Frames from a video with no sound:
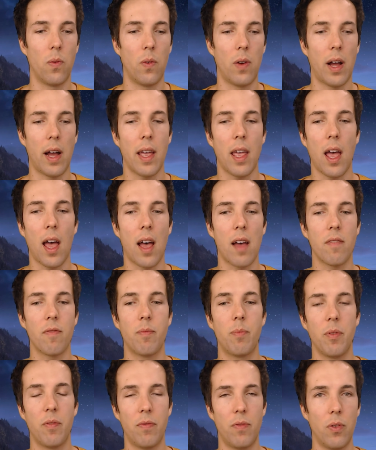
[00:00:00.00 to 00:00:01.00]
I
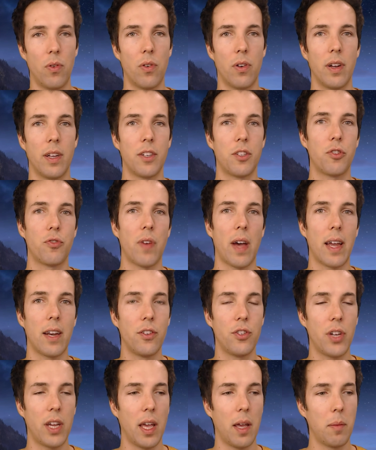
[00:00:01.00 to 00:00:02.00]
have before in
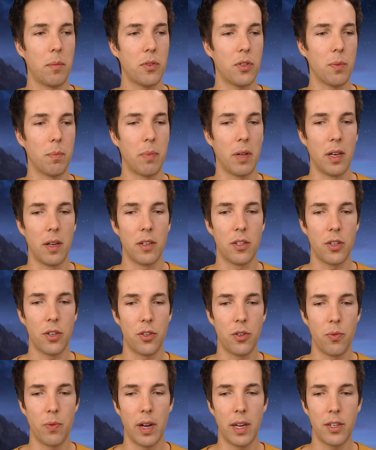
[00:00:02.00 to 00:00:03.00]
strategy games been in
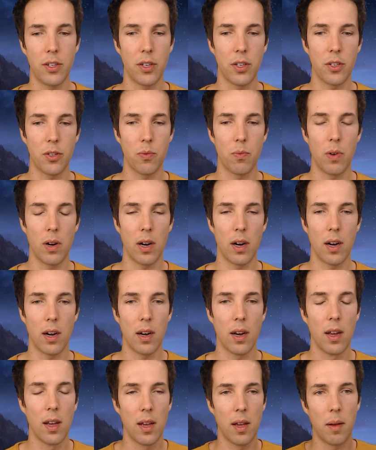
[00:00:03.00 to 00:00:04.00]
situations
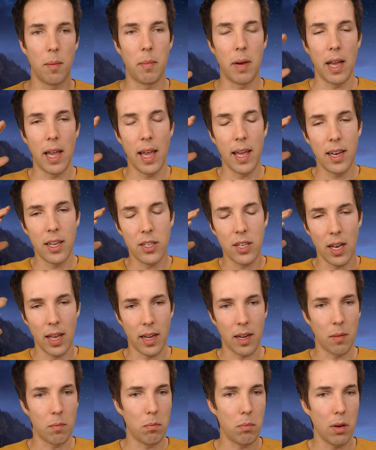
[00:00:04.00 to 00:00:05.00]
where my head is
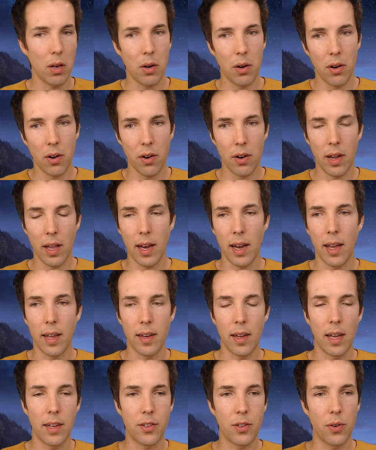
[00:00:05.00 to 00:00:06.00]
like a blur and I
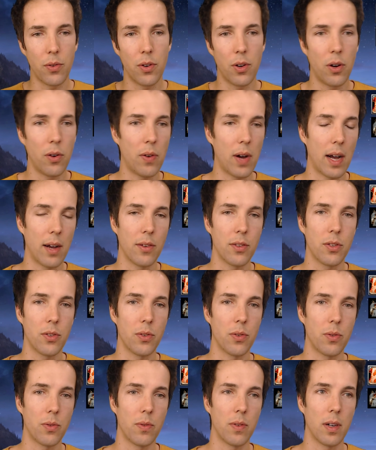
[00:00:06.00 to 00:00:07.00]
don't know how
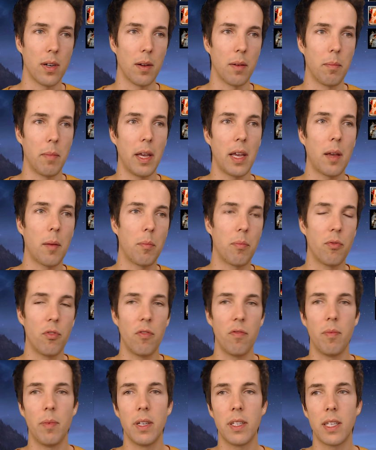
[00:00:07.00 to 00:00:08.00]
to make
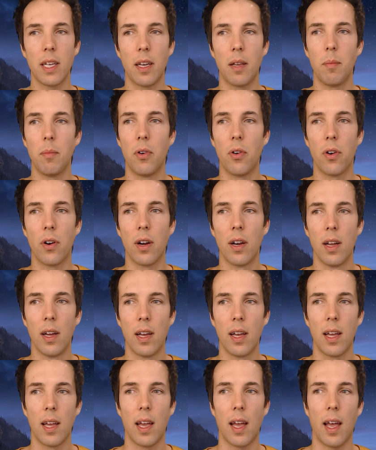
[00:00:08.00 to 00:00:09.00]
improvements anymore.
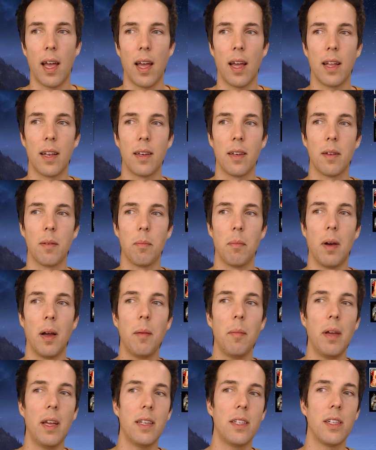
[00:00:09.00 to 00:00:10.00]
And my
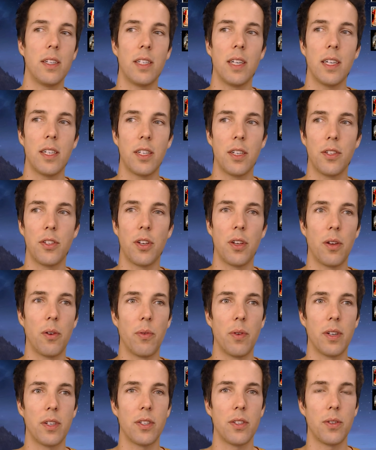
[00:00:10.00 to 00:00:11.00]
main suggestion to
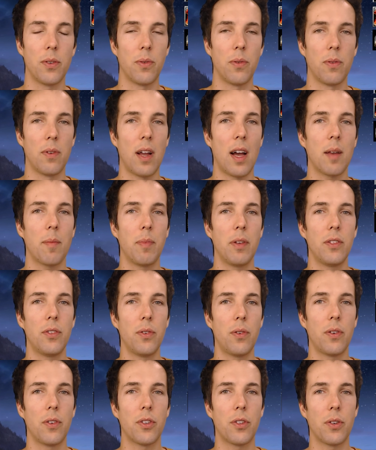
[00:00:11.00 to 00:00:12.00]
you is to not be
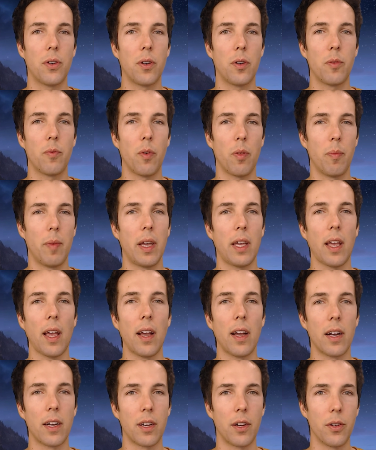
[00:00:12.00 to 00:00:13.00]
too concerned with
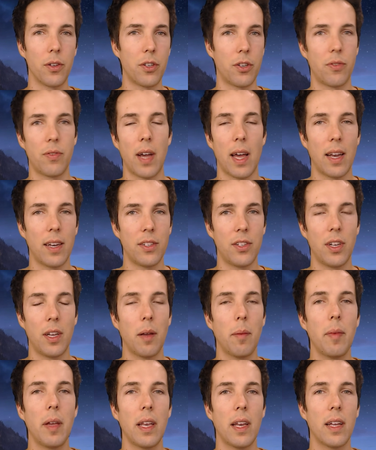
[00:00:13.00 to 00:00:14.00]
making a good strategy
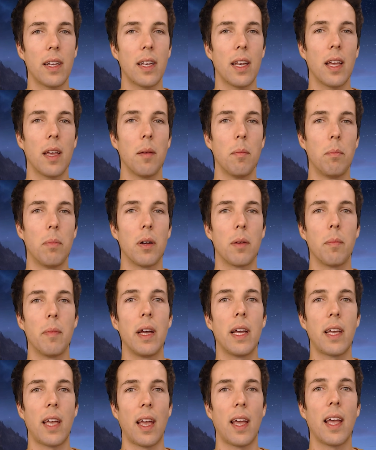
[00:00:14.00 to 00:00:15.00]
immediately, but
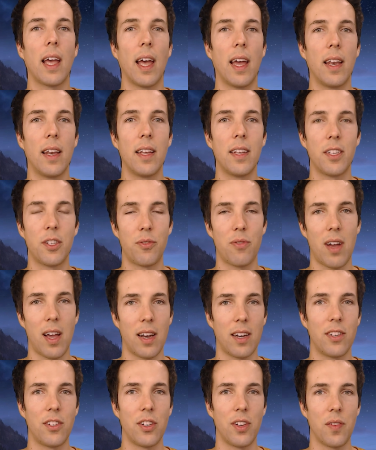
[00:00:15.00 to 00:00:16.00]
making any
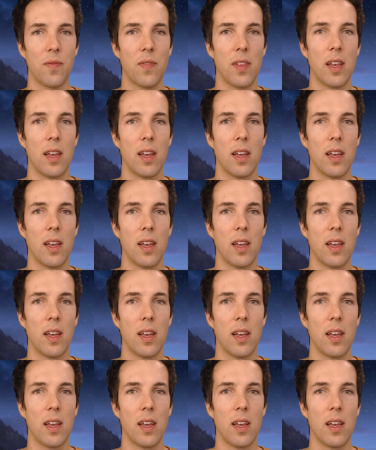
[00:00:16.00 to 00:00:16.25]
strategy.